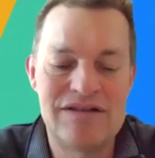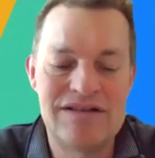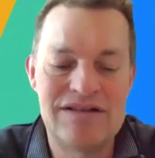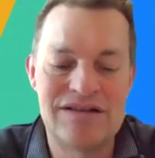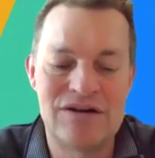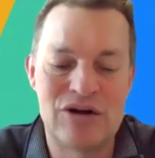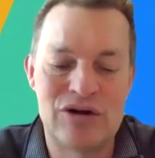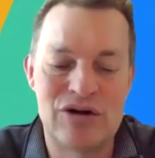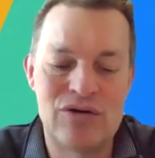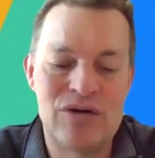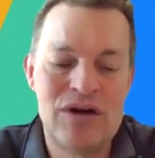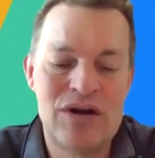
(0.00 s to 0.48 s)

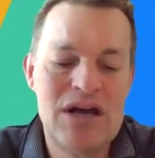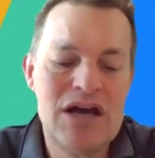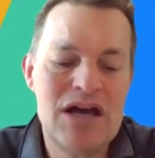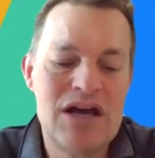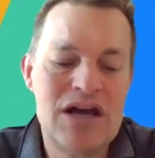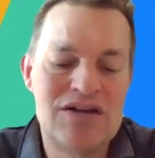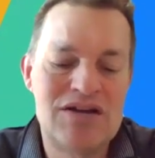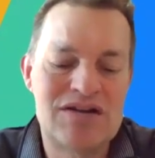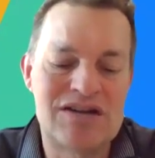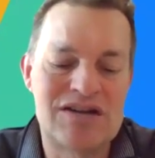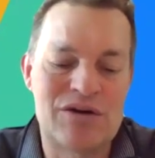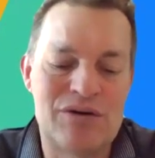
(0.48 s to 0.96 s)
So
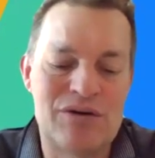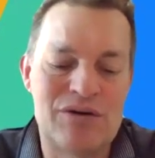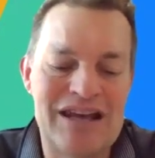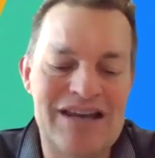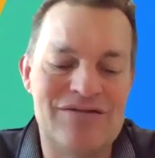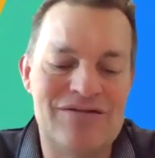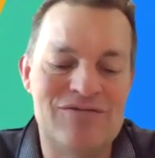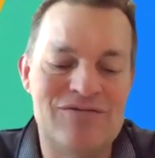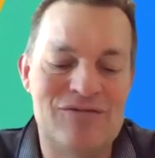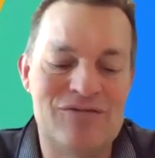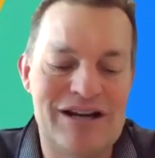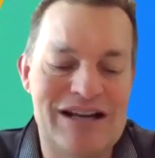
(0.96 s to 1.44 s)

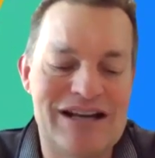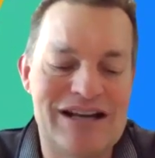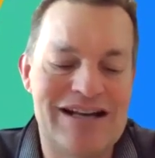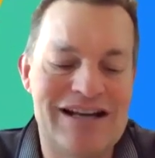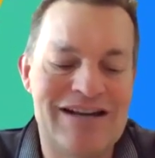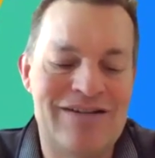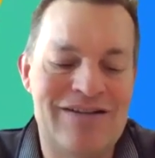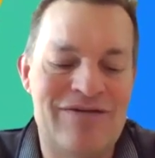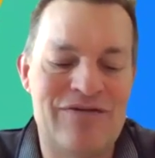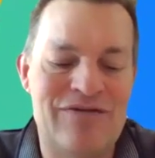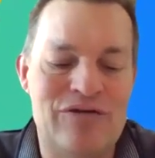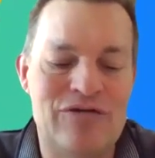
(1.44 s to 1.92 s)
it
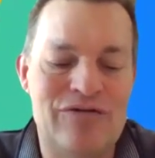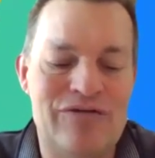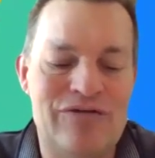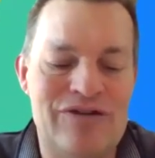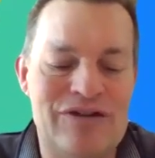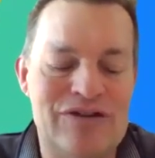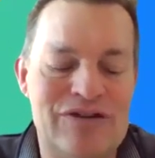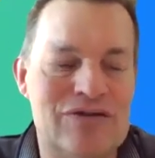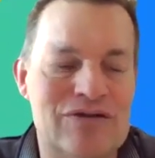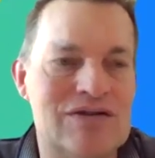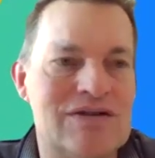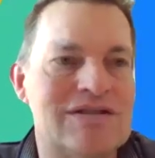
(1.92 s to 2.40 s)
really
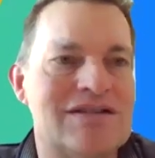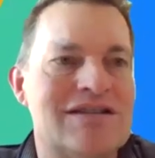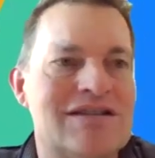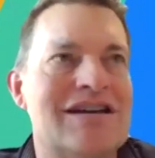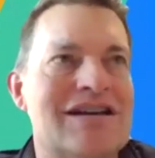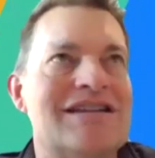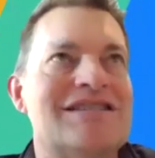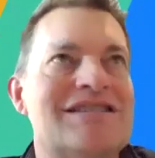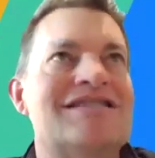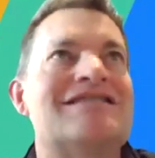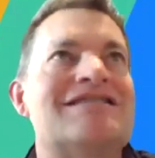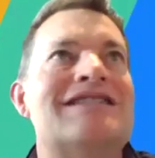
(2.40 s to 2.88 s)
fulfills
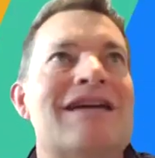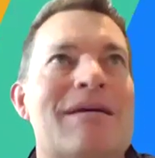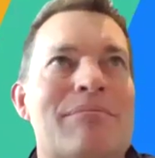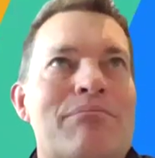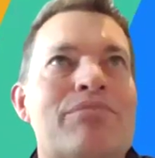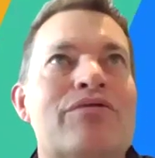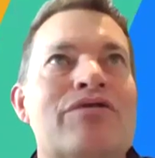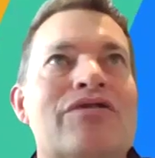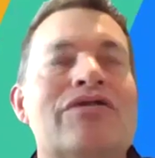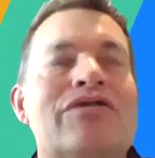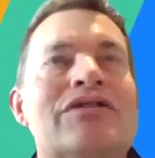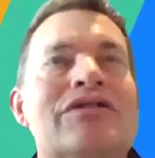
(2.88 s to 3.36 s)
a
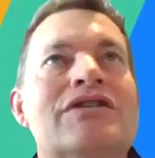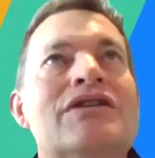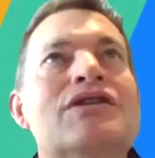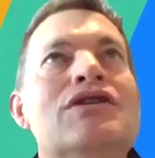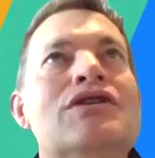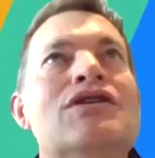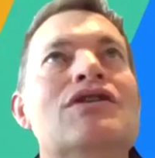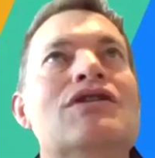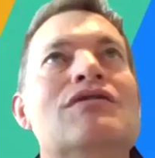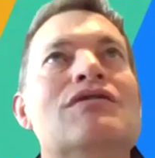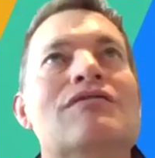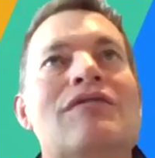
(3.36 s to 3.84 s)
separate
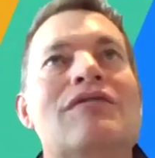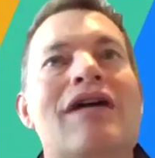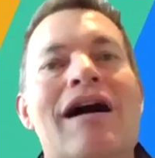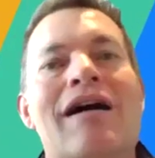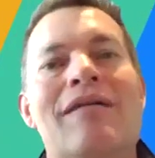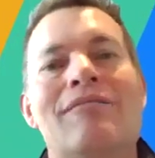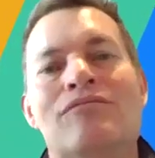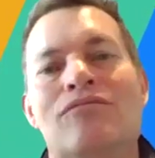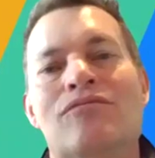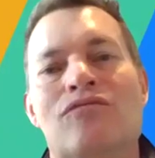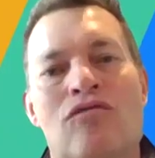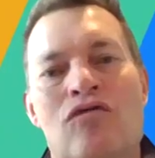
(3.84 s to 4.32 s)

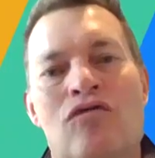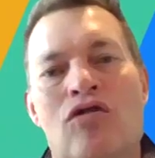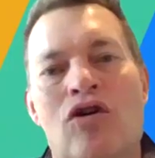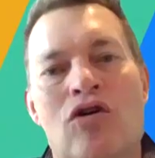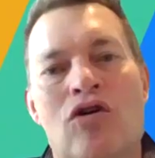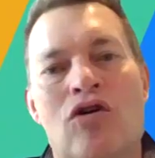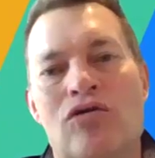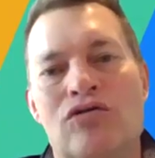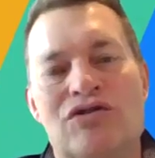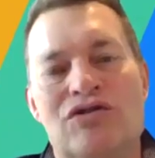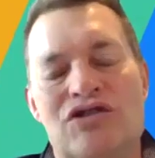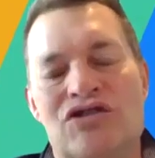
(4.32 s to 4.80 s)

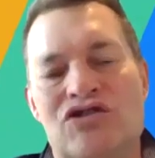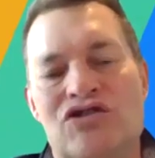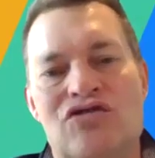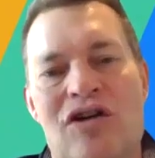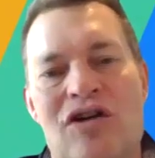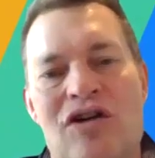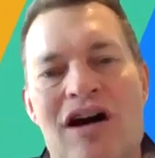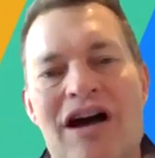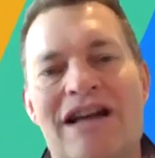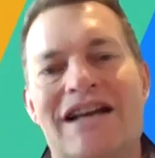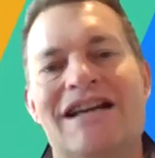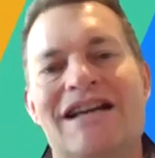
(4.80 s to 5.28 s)
role to
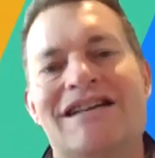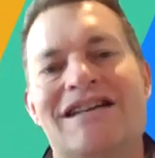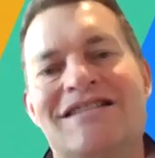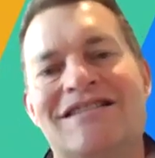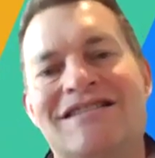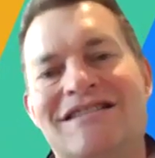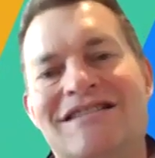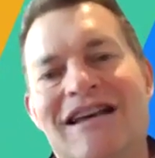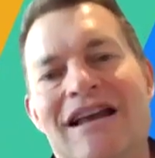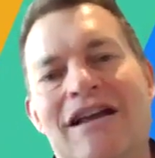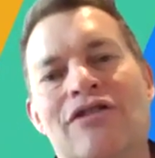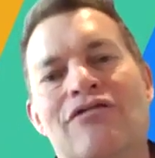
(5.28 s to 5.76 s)
try and
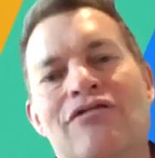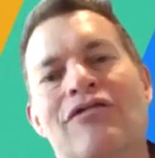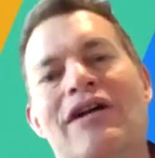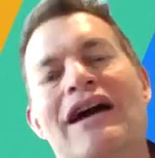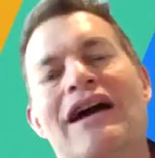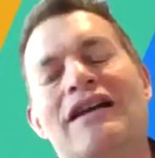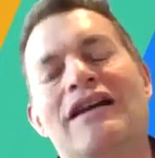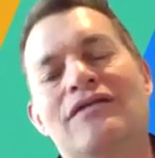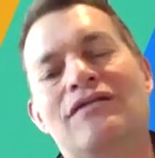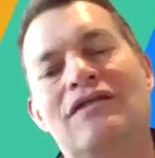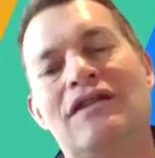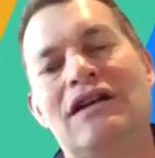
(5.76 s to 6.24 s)

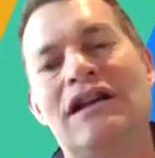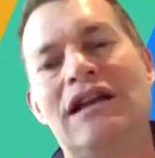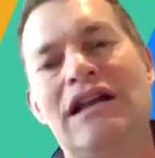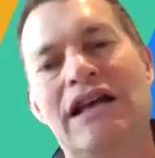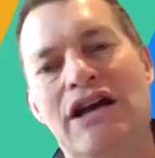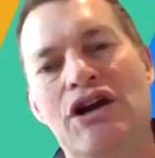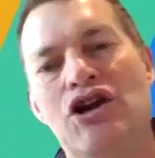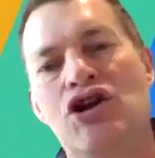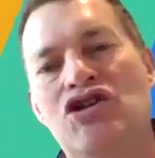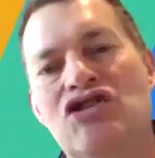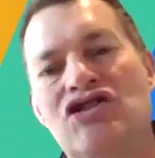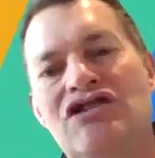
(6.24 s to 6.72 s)
accelerate the
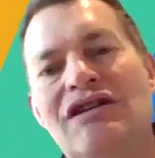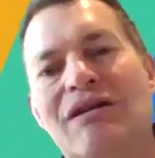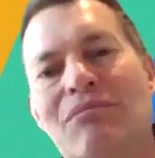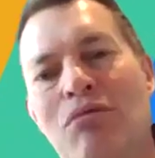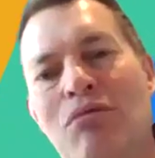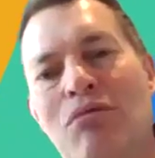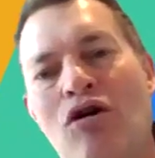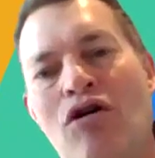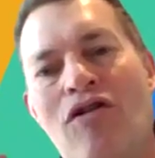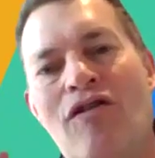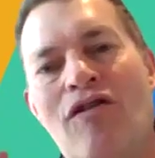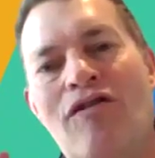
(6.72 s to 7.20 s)

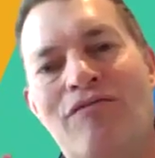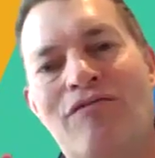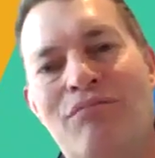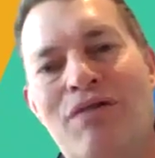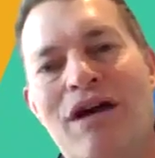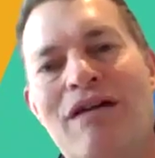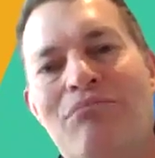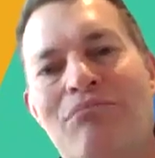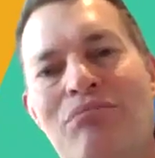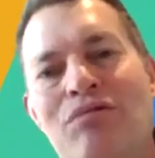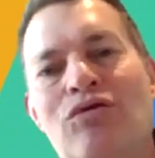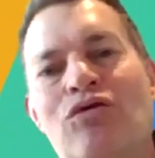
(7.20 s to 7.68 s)
leadership of
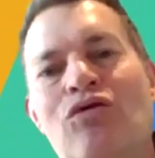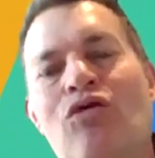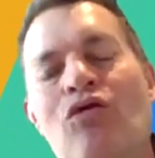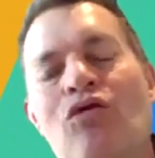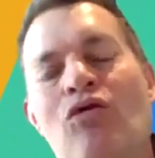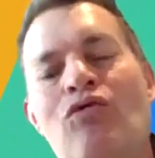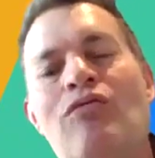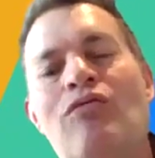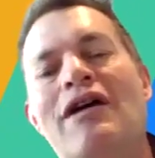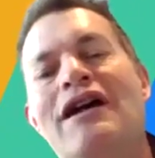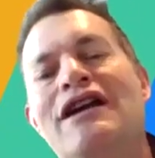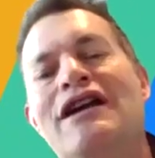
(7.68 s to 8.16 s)
people
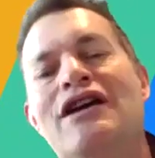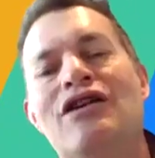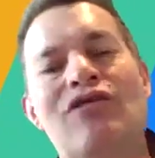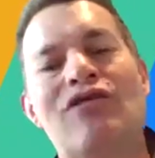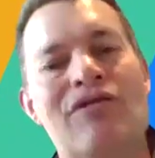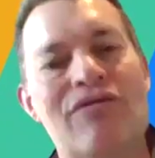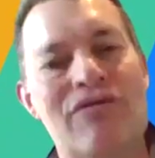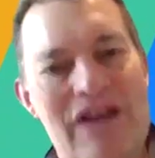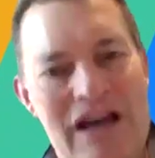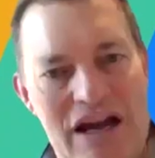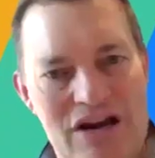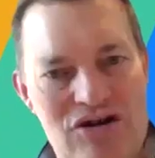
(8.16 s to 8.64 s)
already
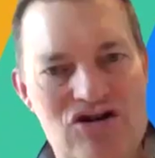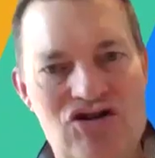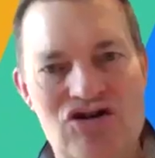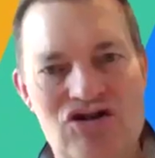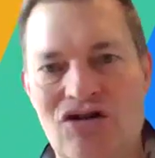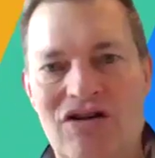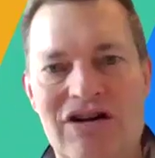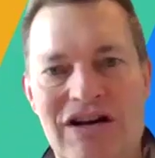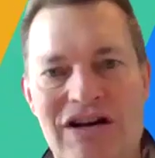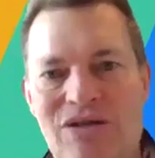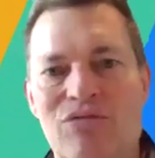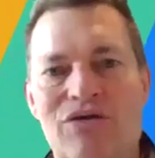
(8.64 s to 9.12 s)
on that
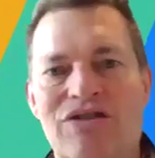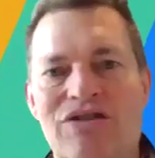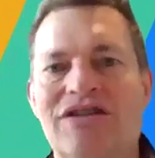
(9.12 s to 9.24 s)
journey